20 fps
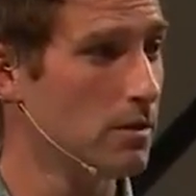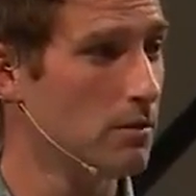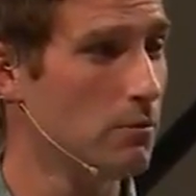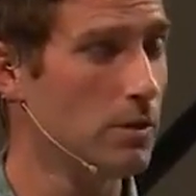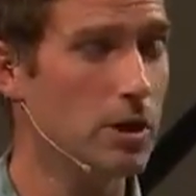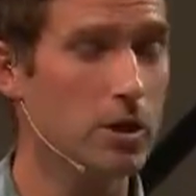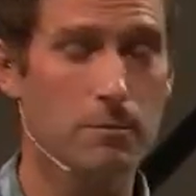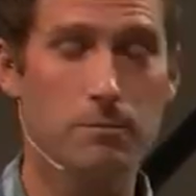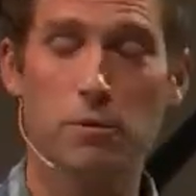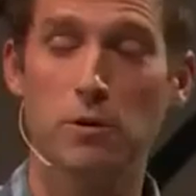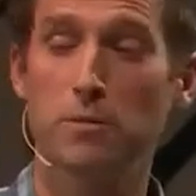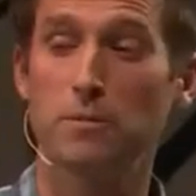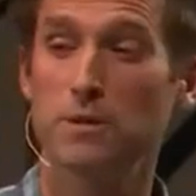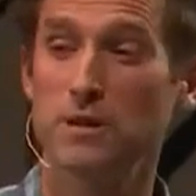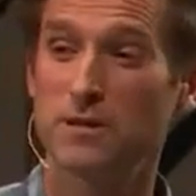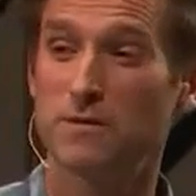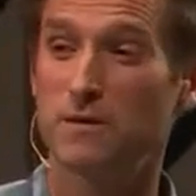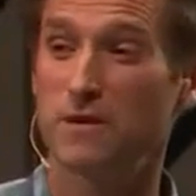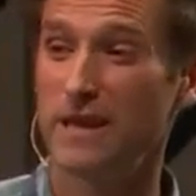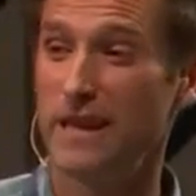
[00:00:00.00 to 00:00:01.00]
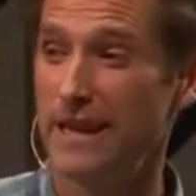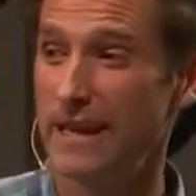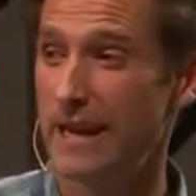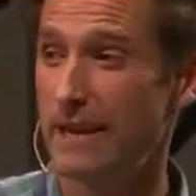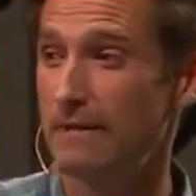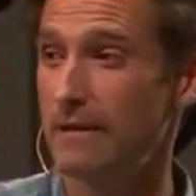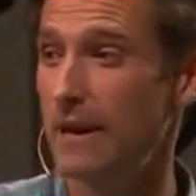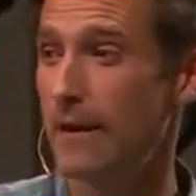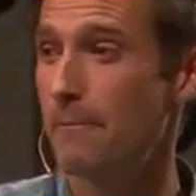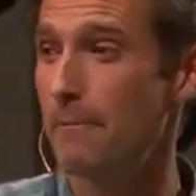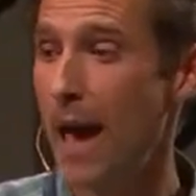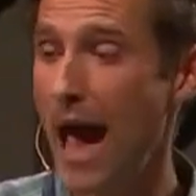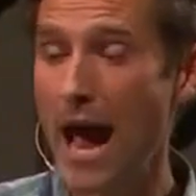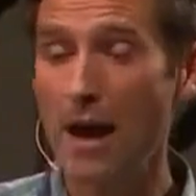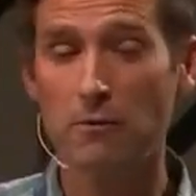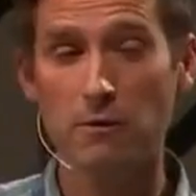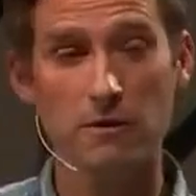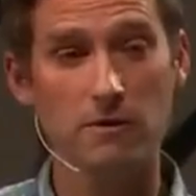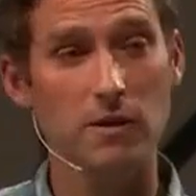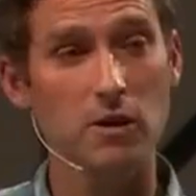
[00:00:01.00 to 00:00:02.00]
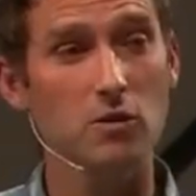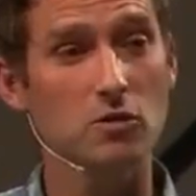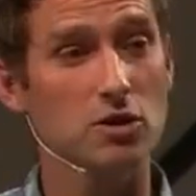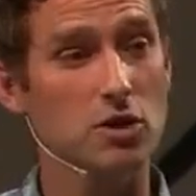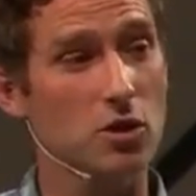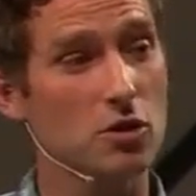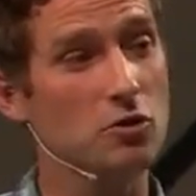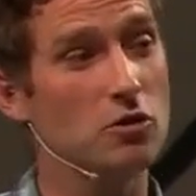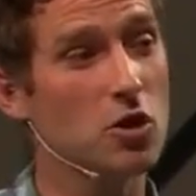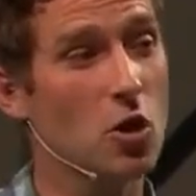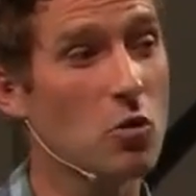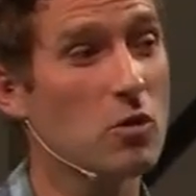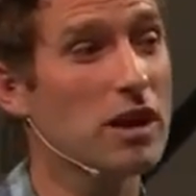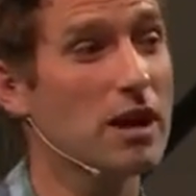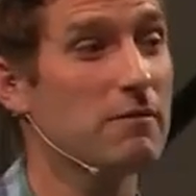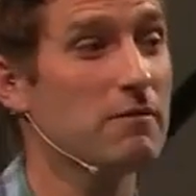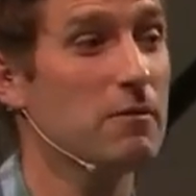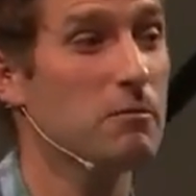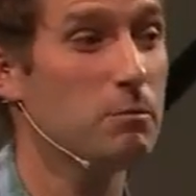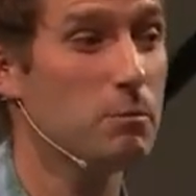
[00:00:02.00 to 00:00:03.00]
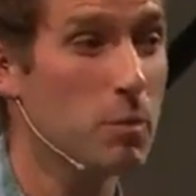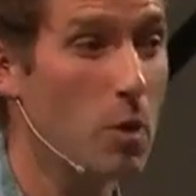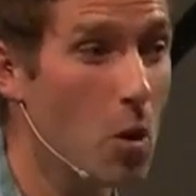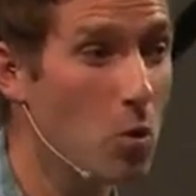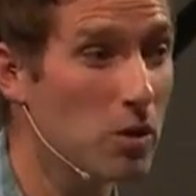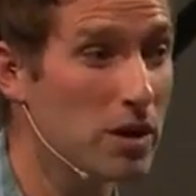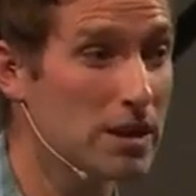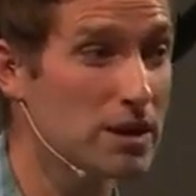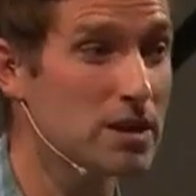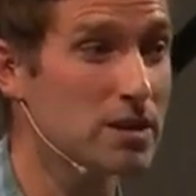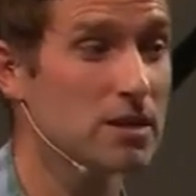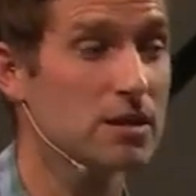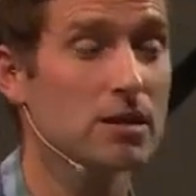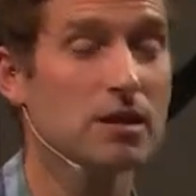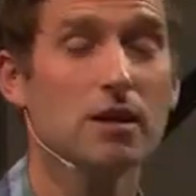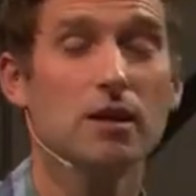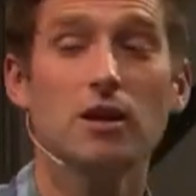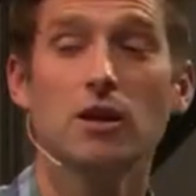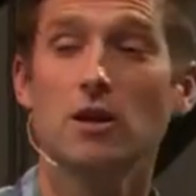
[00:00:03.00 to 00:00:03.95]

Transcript: when you're purposefully given a bad review so you don't give a bonus